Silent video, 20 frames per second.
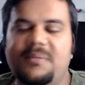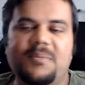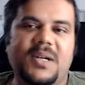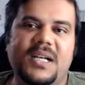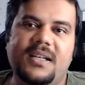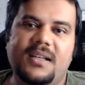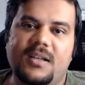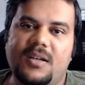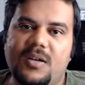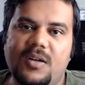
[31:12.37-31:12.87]
But
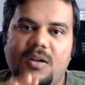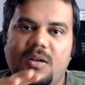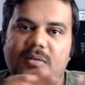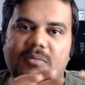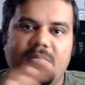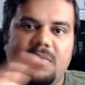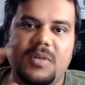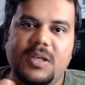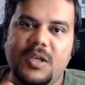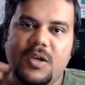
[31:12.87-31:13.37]

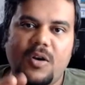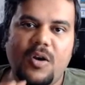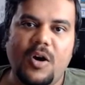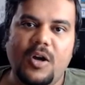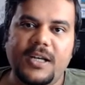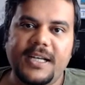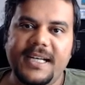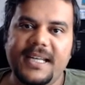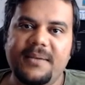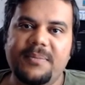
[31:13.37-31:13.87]
your
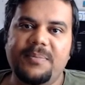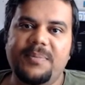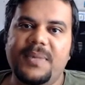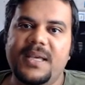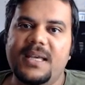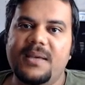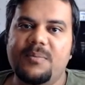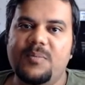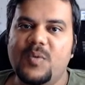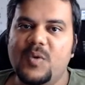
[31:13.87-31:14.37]
holiday
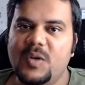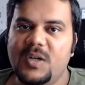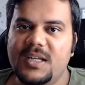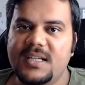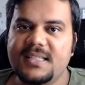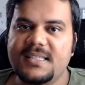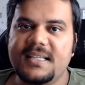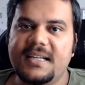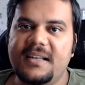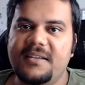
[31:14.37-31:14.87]
pay,
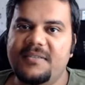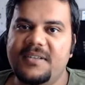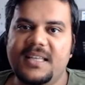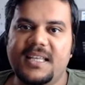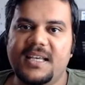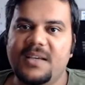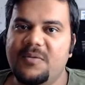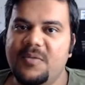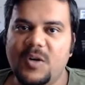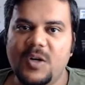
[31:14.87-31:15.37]
bonus and
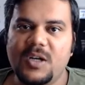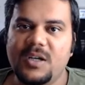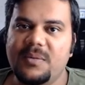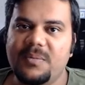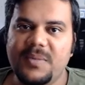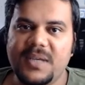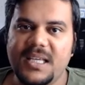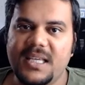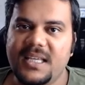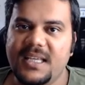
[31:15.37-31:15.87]
everything won't
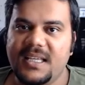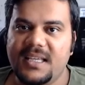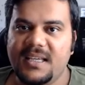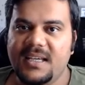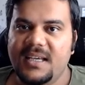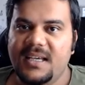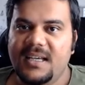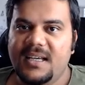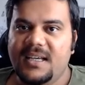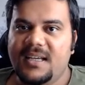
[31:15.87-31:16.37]
be
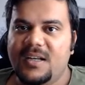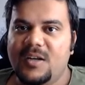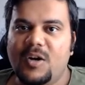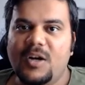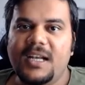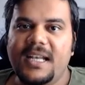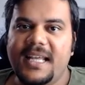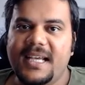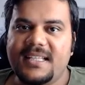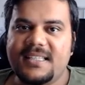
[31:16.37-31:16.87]

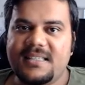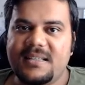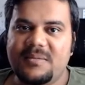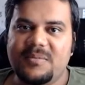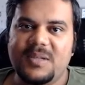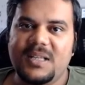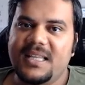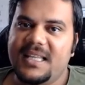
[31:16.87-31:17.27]
non-taxable.